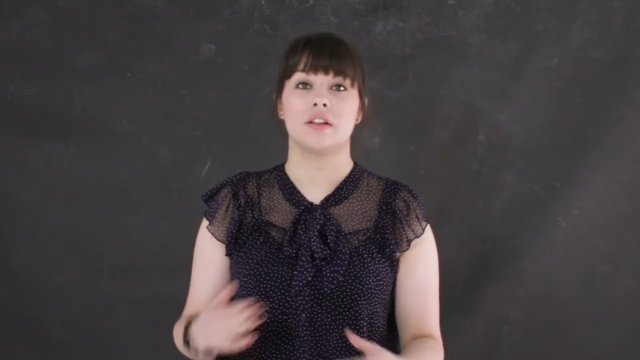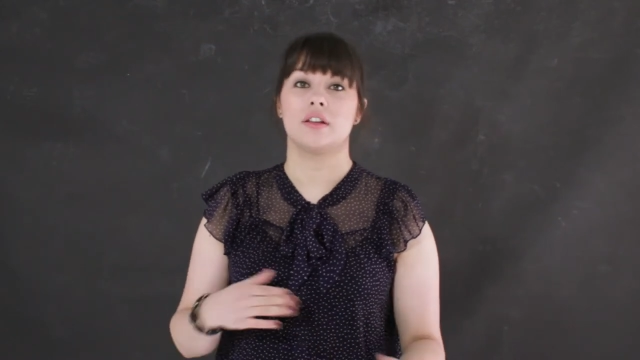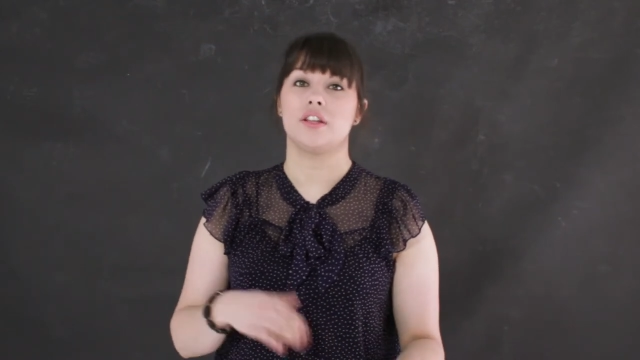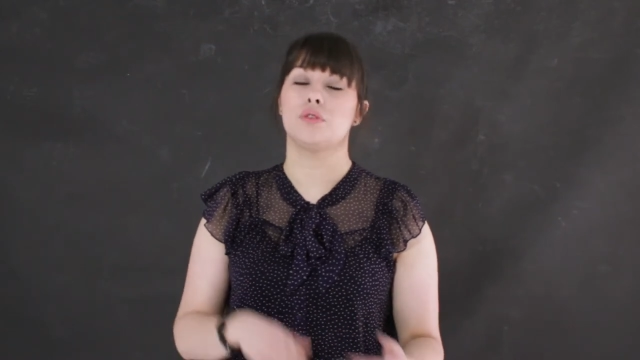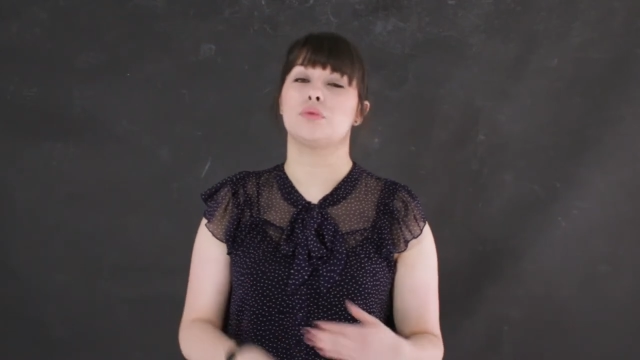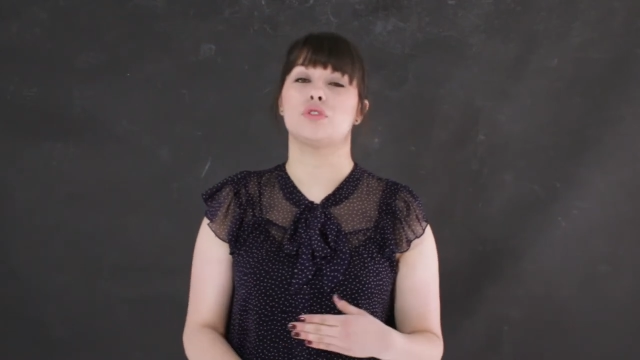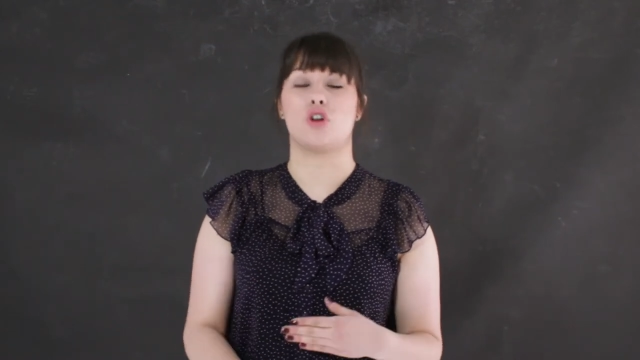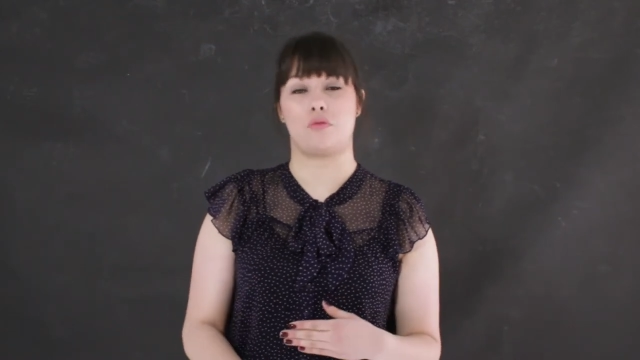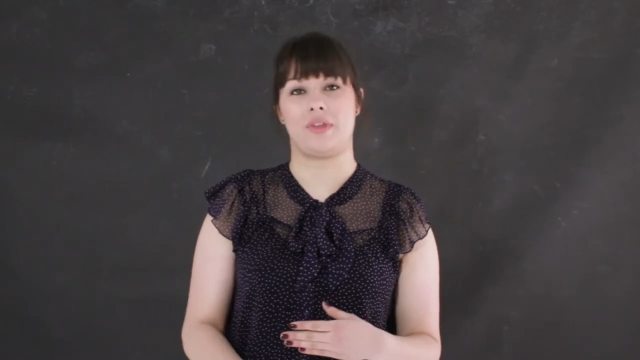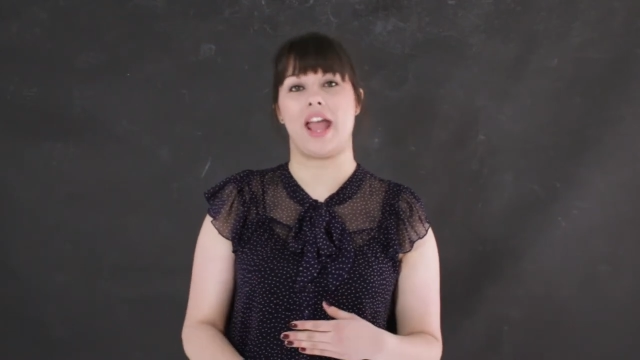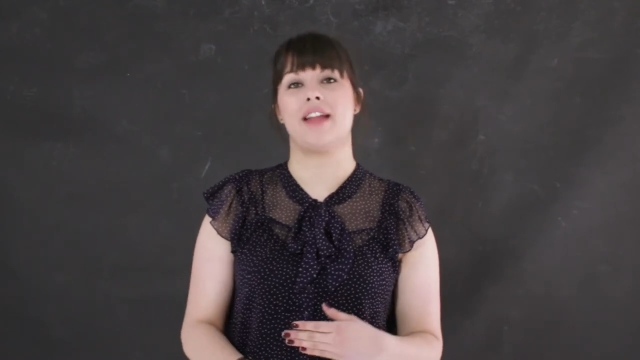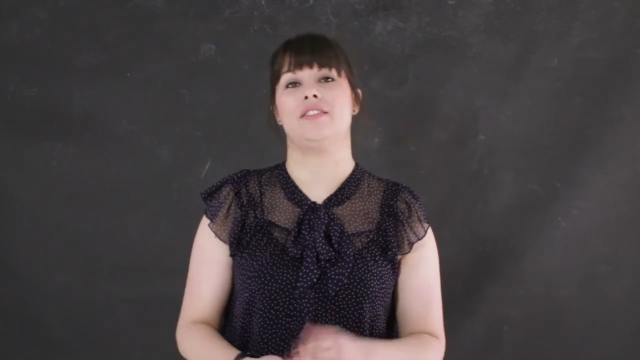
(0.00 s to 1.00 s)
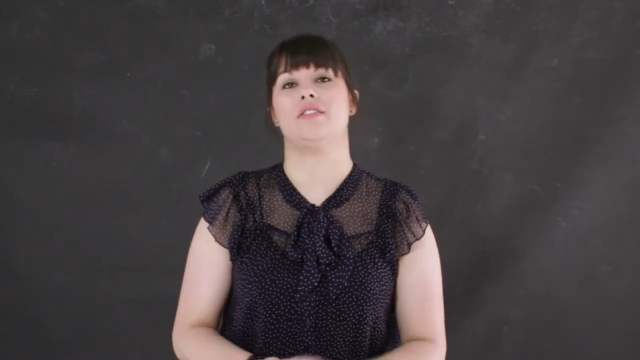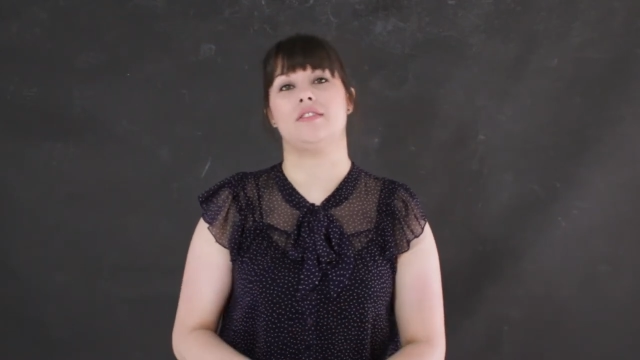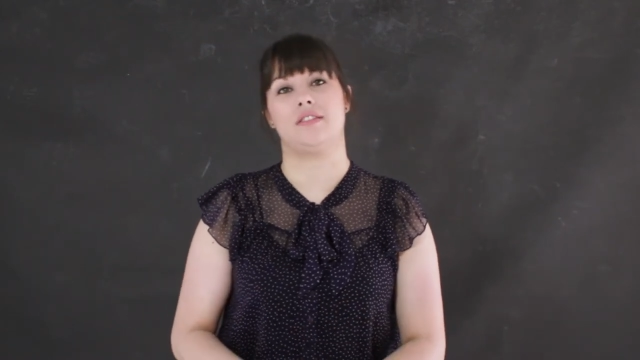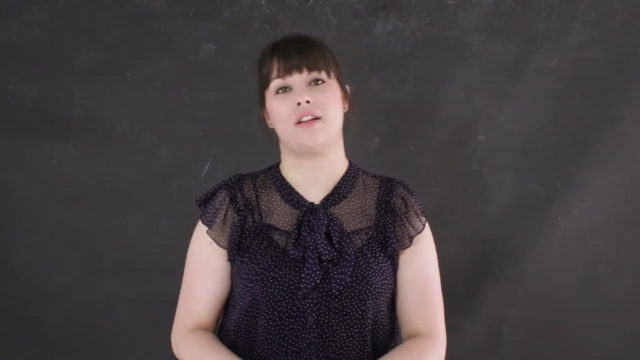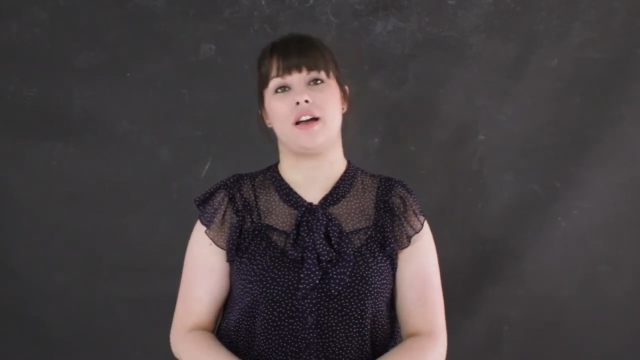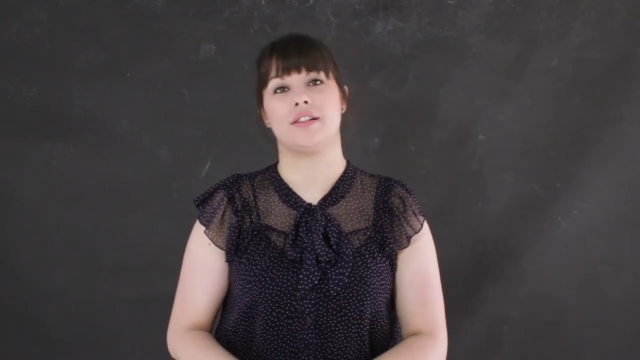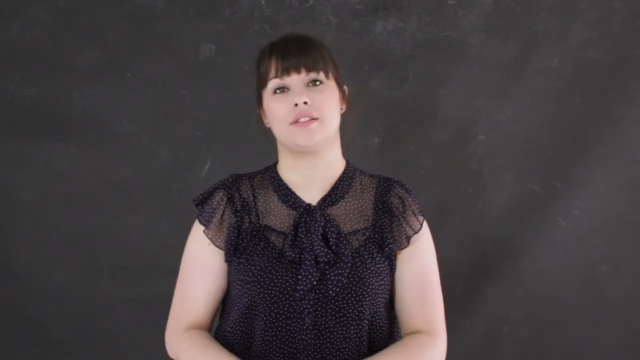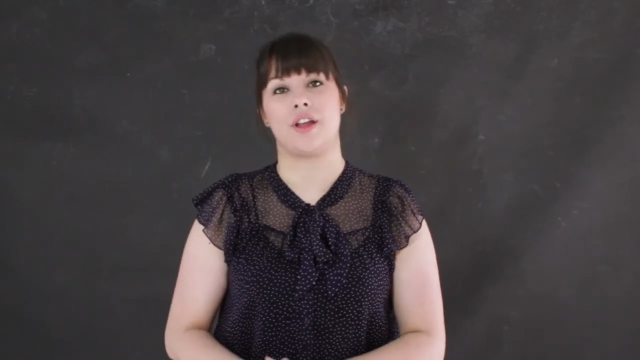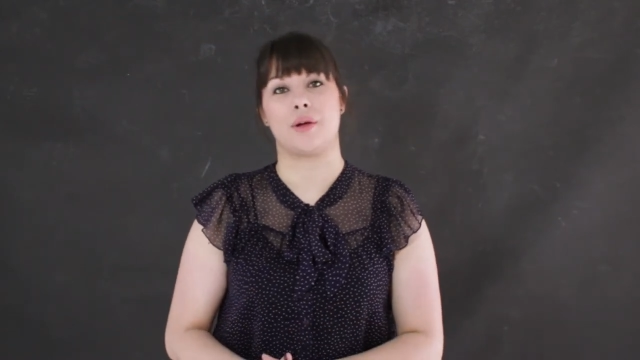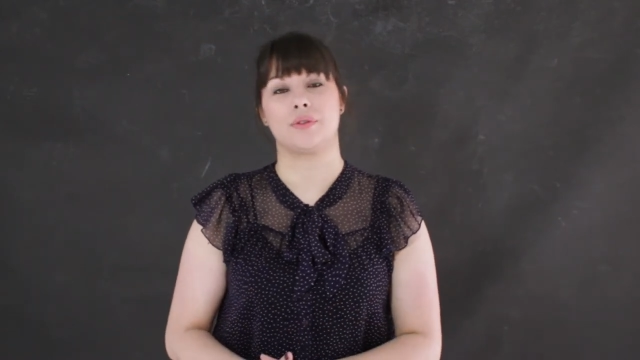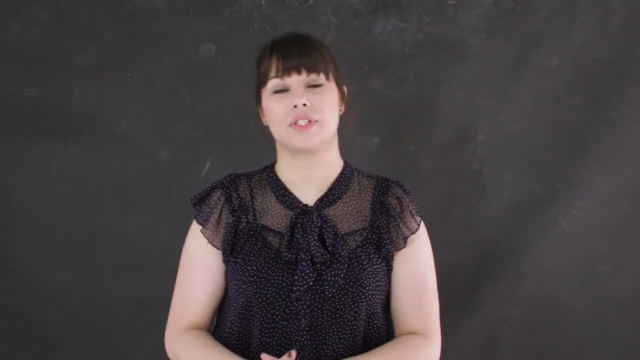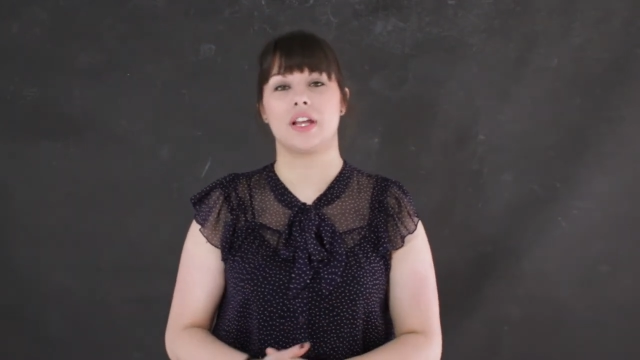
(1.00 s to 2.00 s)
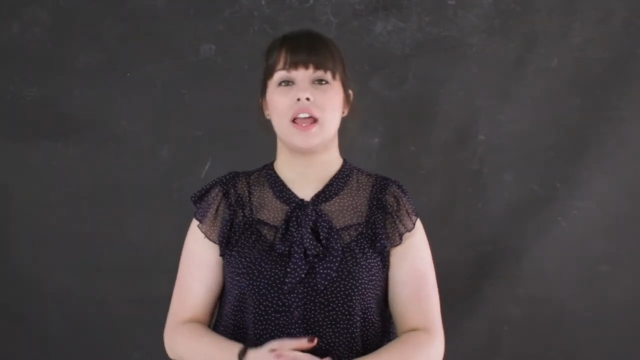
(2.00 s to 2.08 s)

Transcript: you will normally end on a nice note.